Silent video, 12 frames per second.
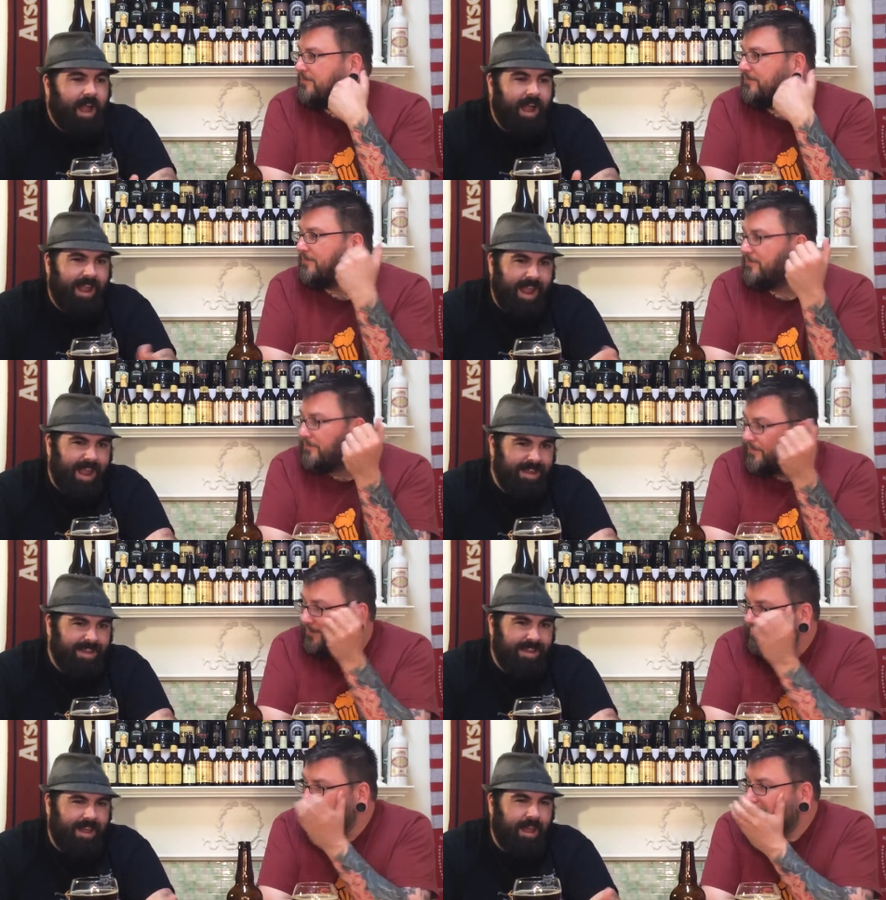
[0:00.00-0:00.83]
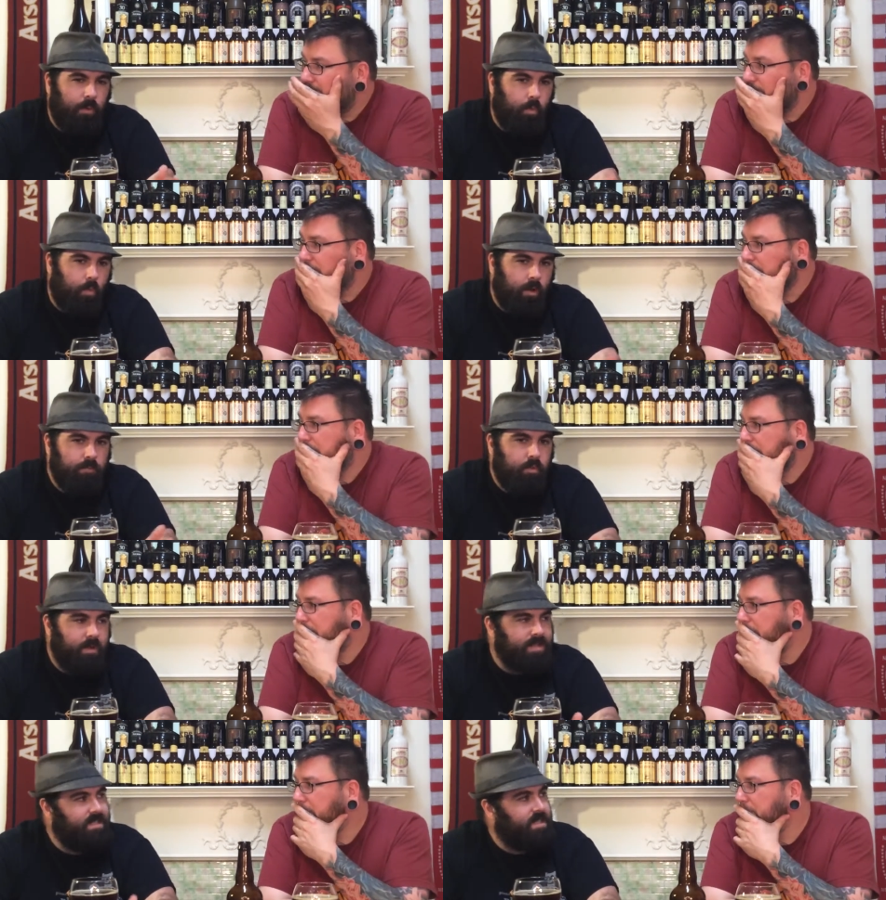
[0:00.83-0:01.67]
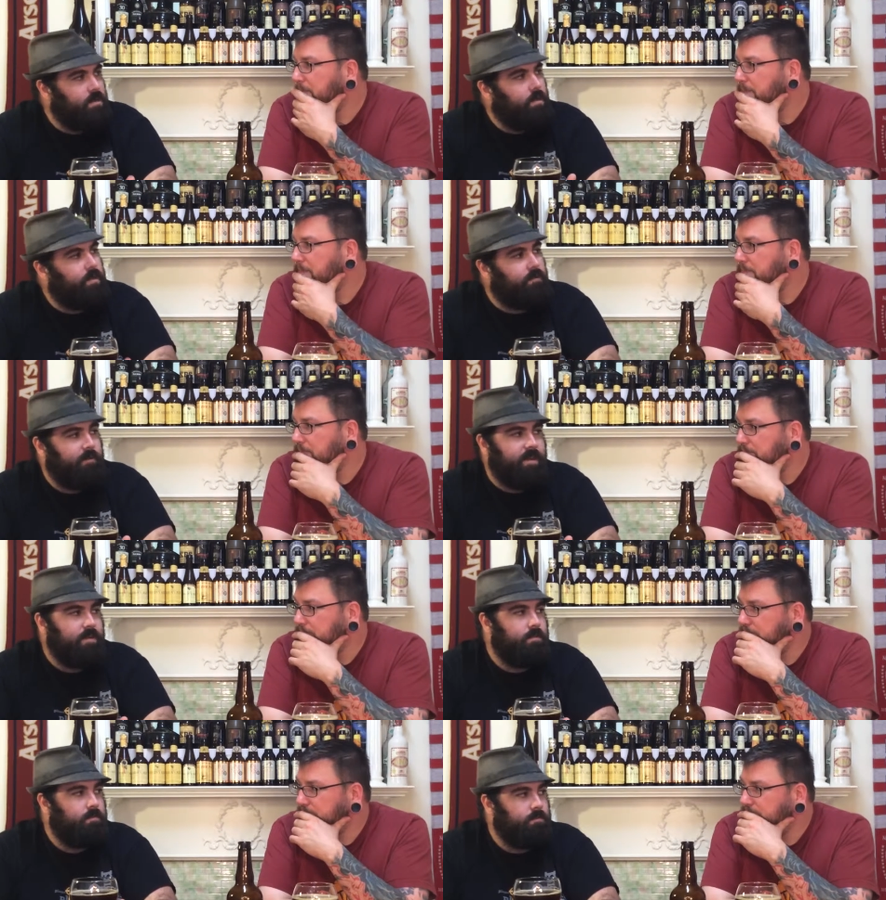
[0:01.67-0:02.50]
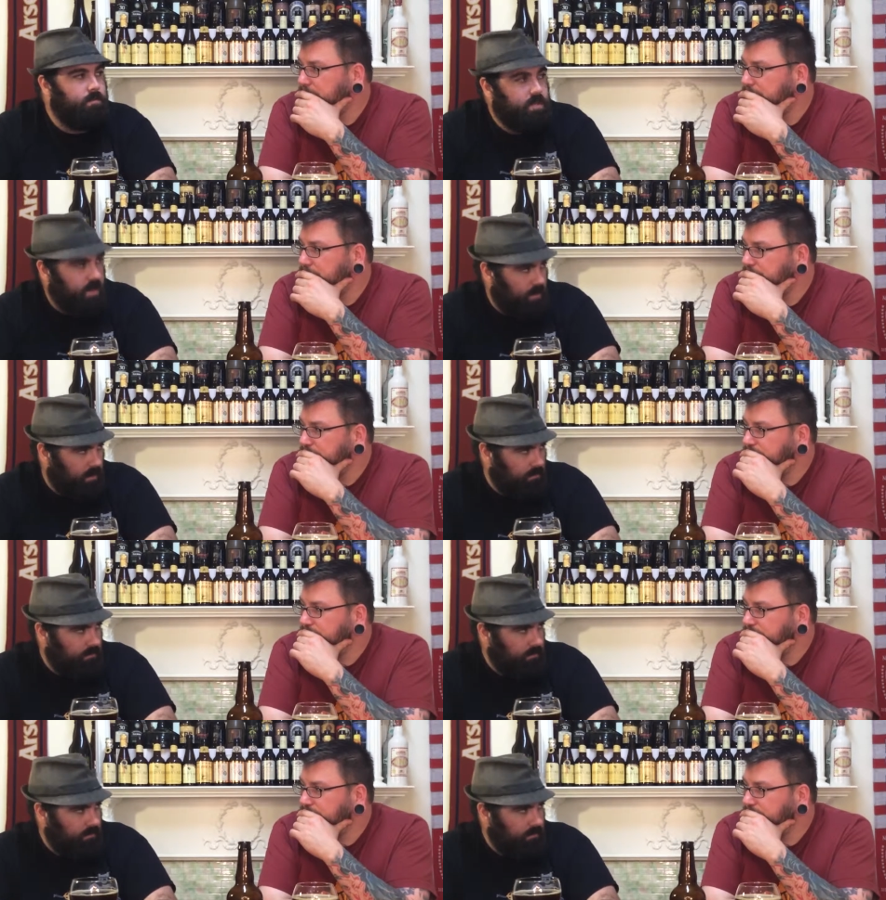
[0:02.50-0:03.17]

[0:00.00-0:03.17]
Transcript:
Speaker 1: I ended at one point zero three zero.